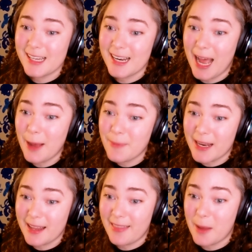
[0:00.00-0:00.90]
had
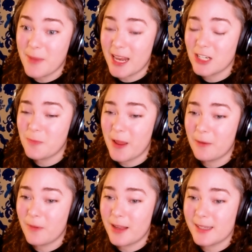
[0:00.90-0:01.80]
happened and that management
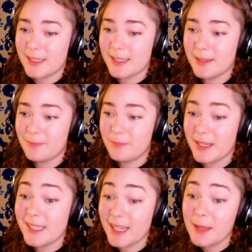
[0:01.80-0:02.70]
was
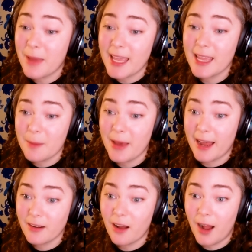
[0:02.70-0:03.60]
basically making a
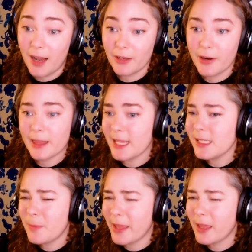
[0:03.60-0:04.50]
bad call, or at
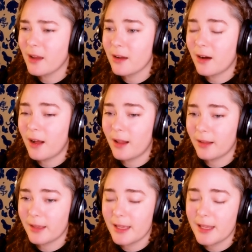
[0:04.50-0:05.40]
least making a
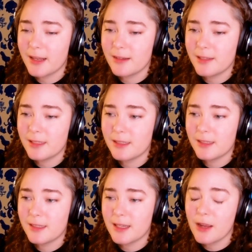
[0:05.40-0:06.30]
call in
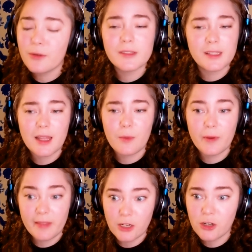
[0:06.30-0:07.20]
secrecy
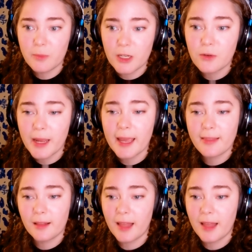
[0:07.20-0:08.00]
when they should be doing it in the